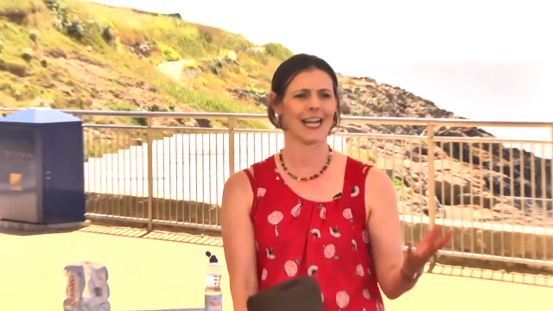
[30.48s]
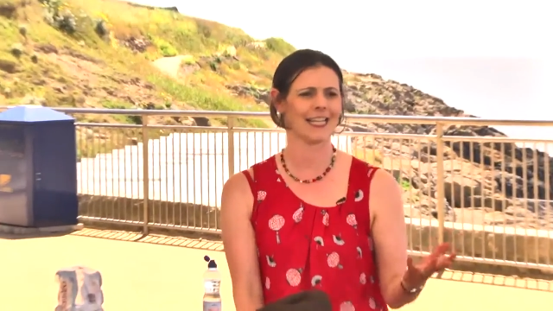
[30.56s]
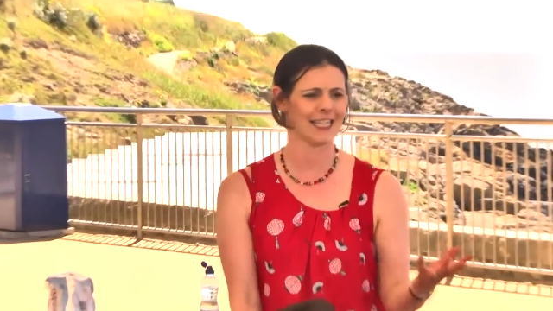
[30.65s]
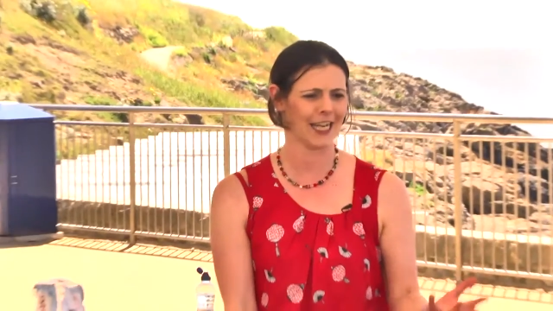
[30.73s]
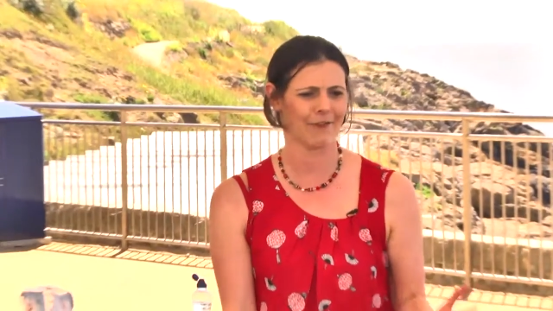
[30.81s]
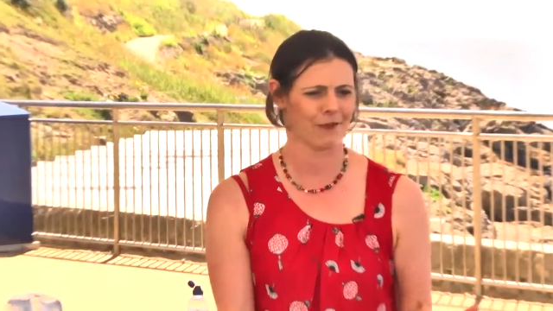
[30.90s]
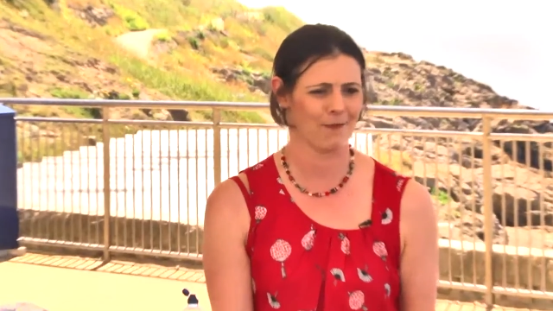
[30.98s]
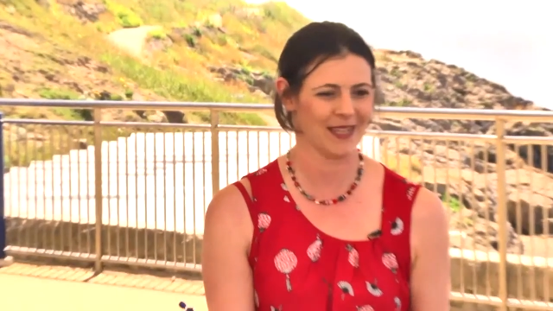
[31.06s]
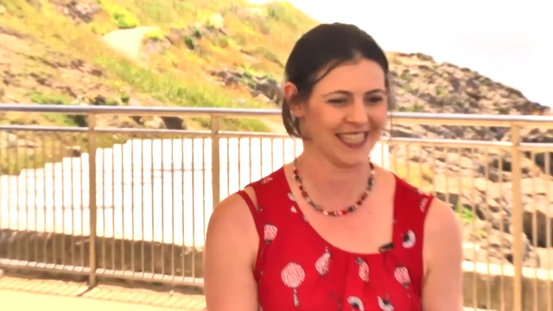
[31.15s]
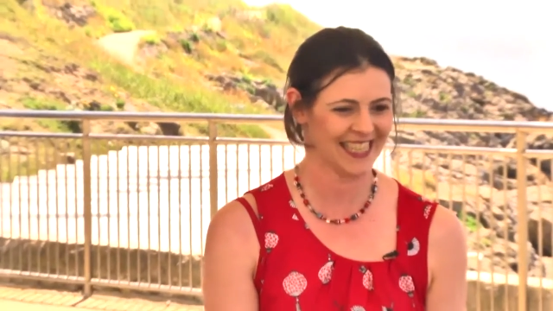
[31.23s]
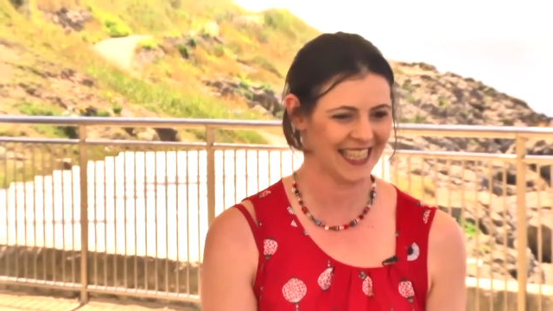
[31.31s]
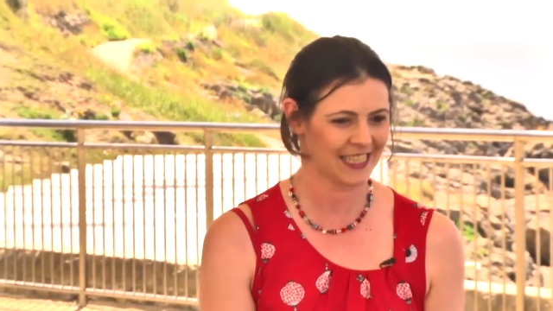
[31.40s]
idea for a
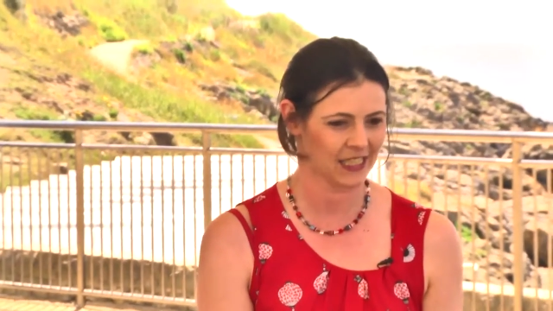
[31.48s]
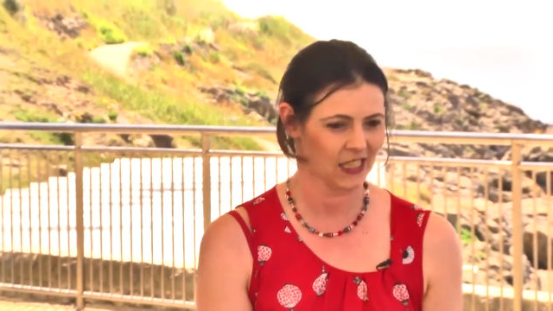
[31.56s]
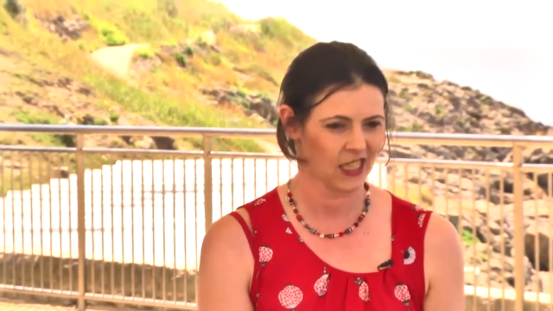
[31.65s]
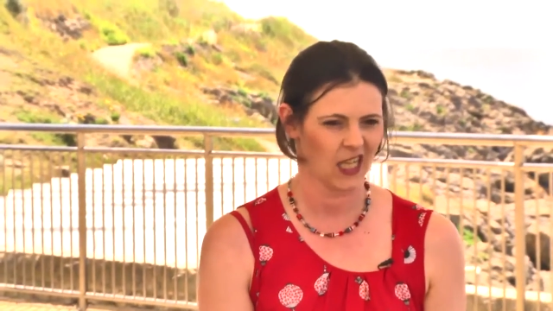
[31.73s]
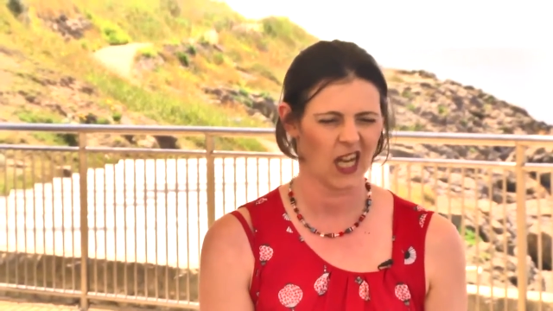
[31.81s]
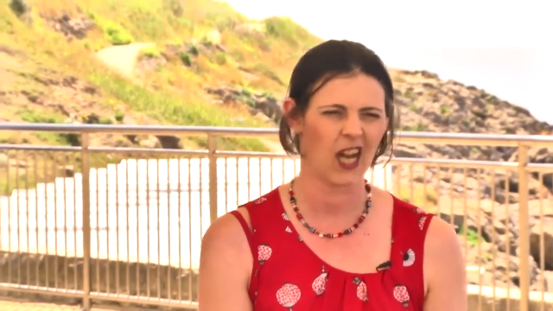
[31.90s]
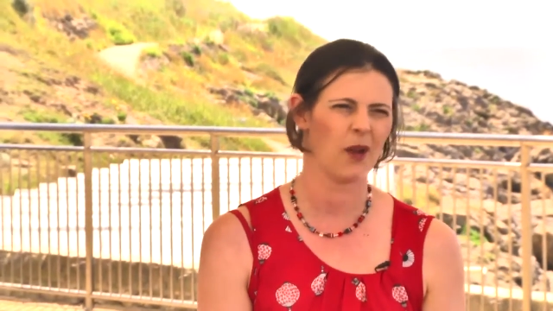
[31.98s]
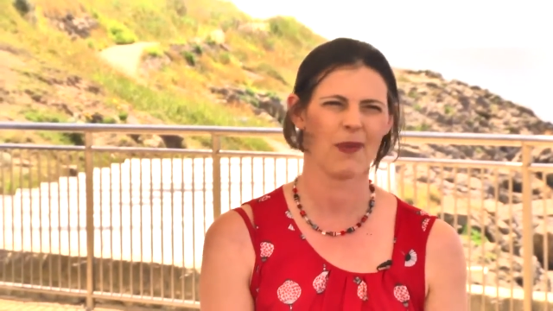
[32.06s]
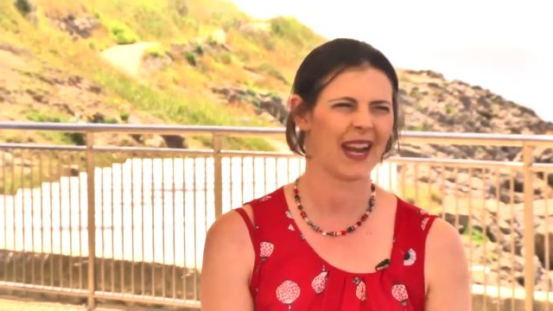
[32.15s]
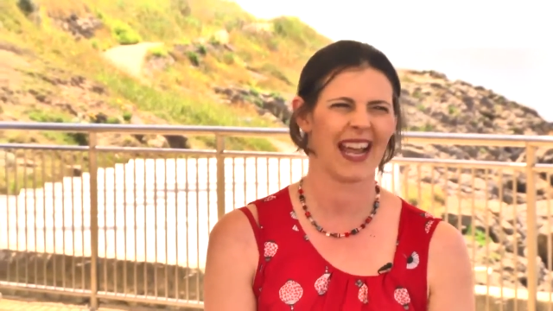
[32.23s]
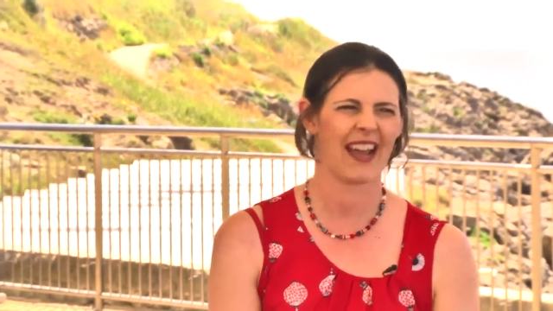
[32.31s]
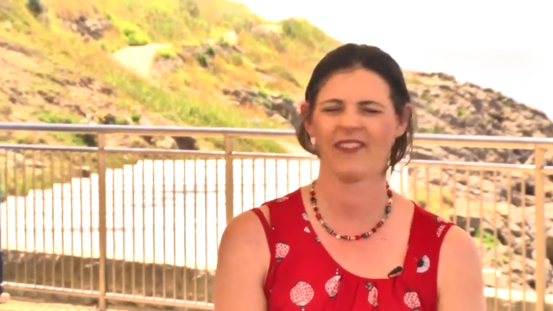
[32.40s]
business, but
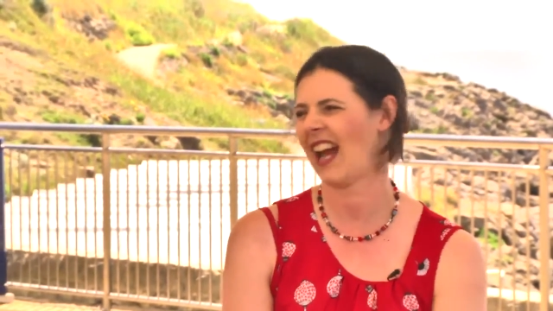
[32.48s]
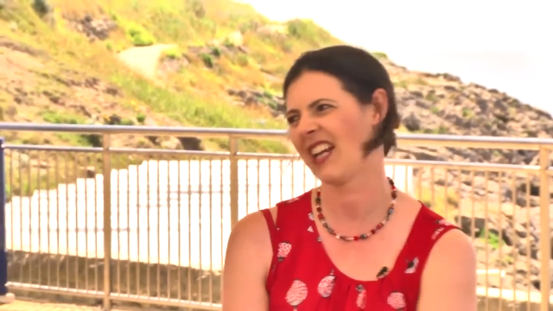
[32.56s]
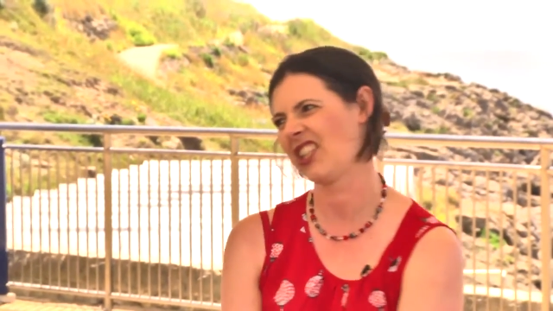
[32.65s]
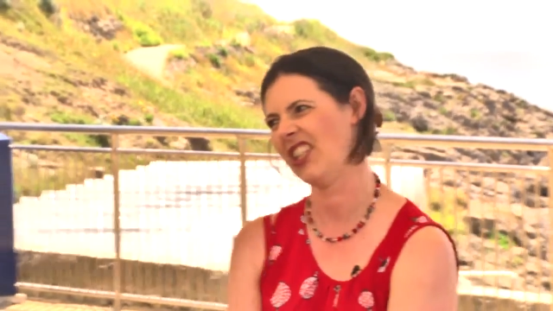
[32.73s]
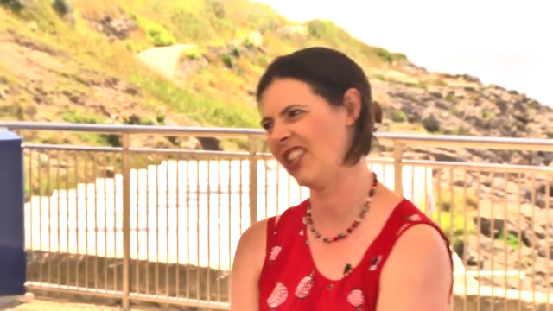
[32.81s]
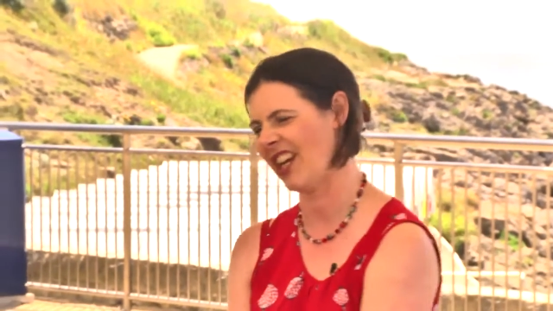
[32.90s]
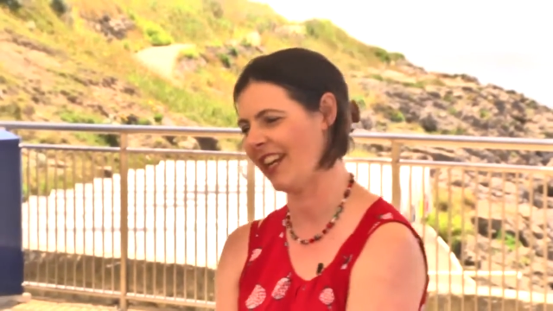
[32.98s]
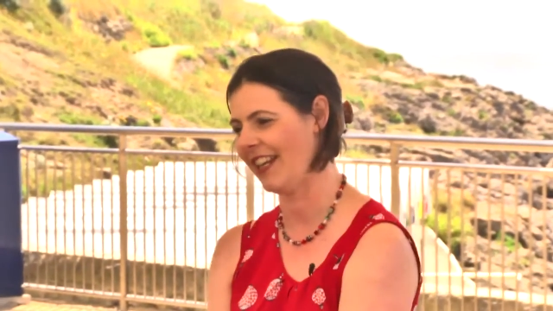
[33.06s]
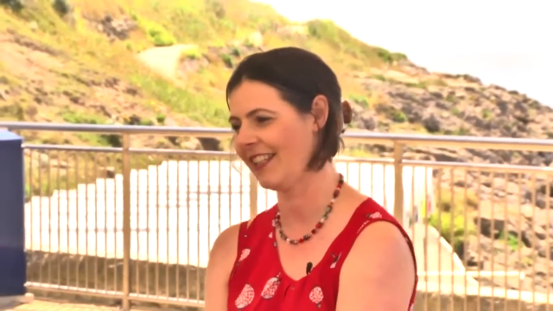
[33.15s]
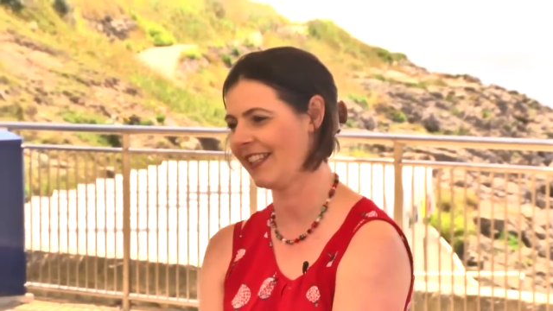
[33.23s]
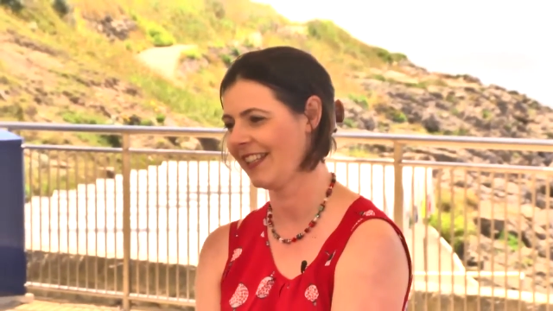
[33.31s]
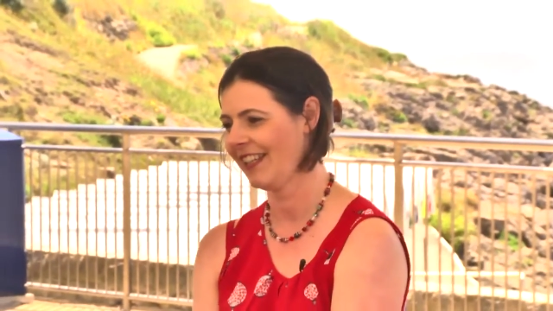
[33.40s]
I haven't actually done
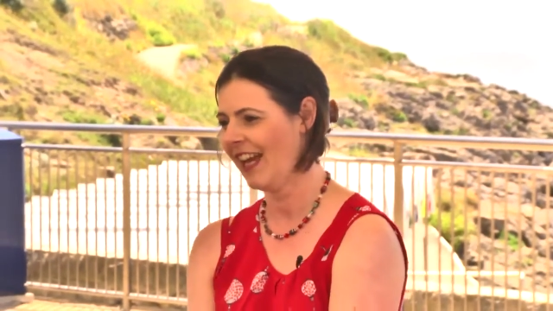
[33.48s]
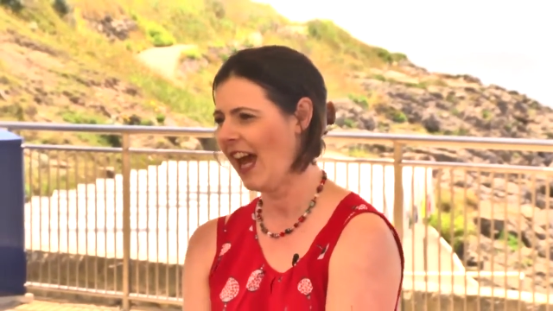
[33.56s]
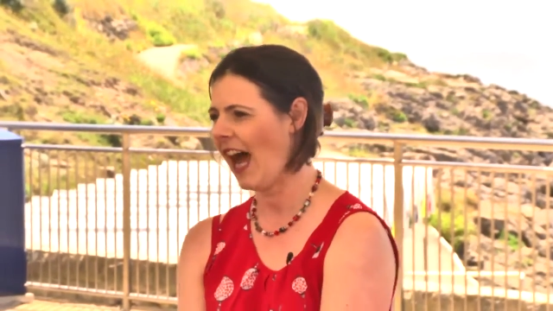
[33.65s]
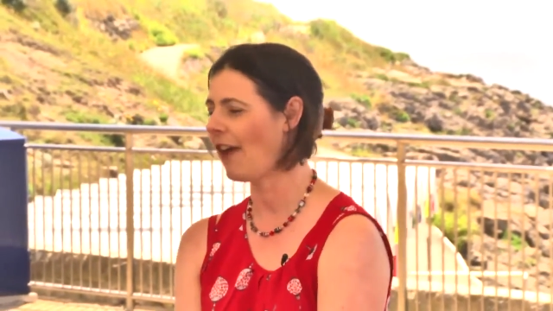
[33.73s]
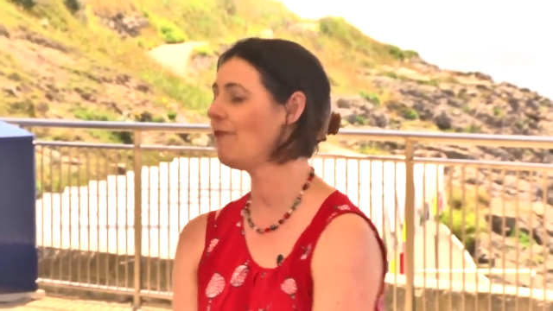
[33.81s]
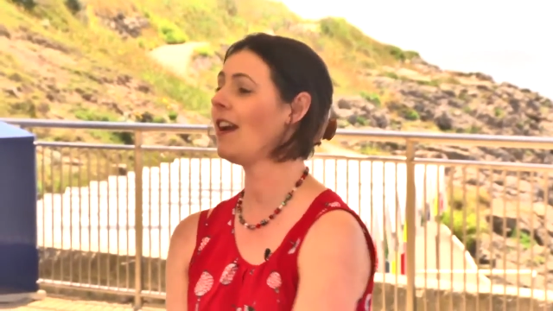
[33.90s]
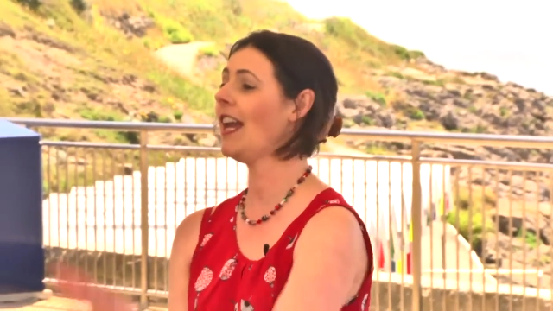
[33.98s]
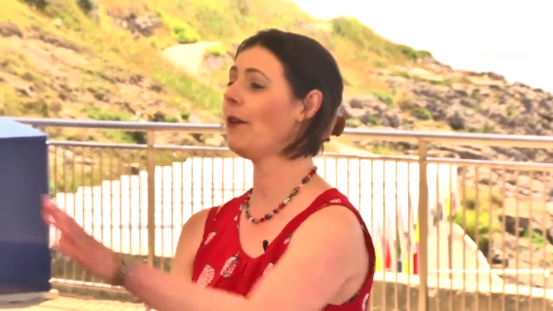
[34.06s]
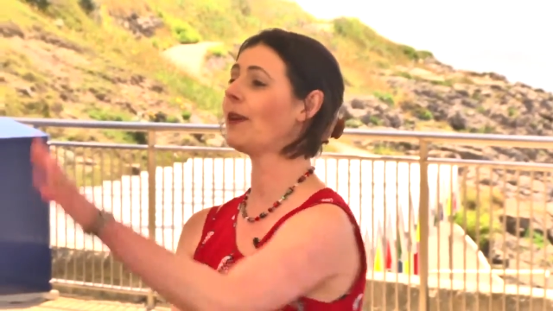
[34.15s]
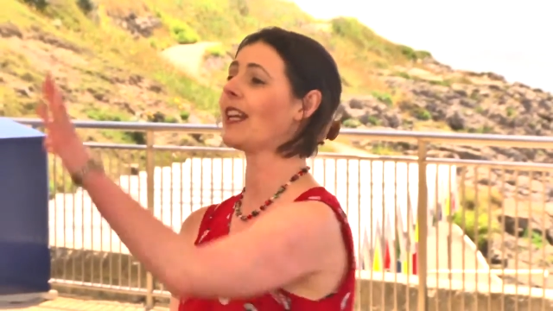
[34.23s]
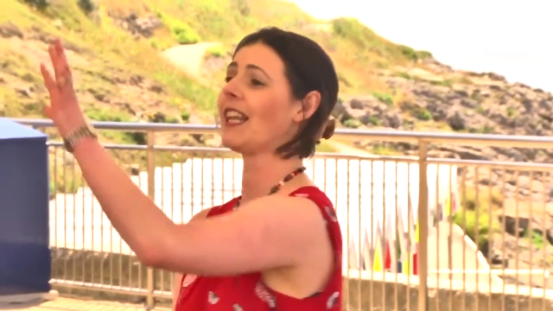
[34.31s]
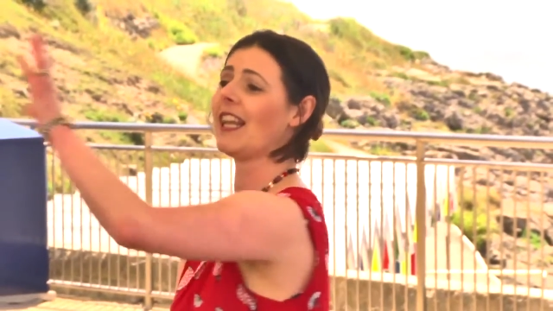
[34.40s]
it. I really
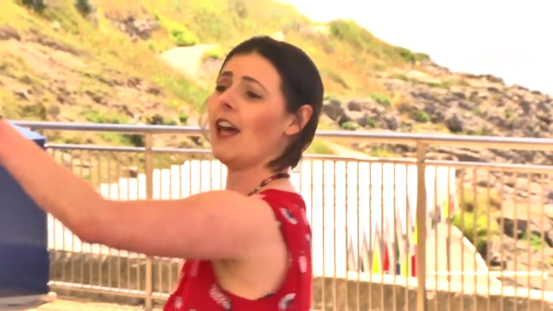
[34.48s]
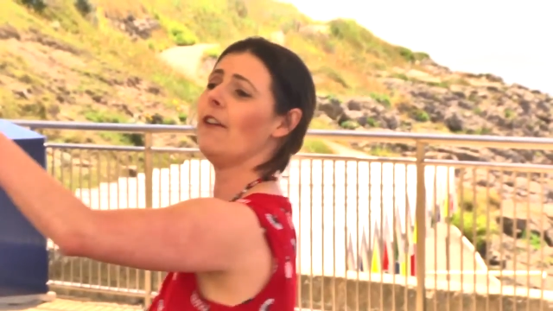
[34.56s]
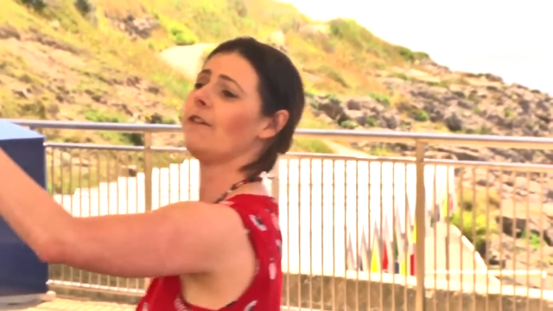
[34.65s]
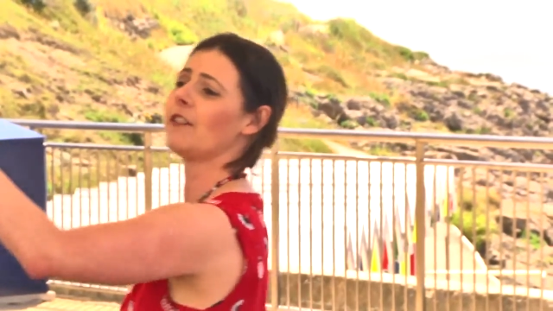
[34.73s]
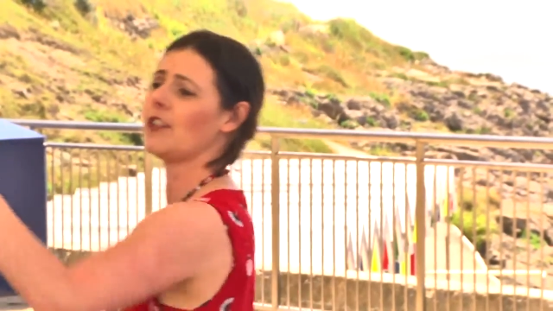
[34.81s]
would love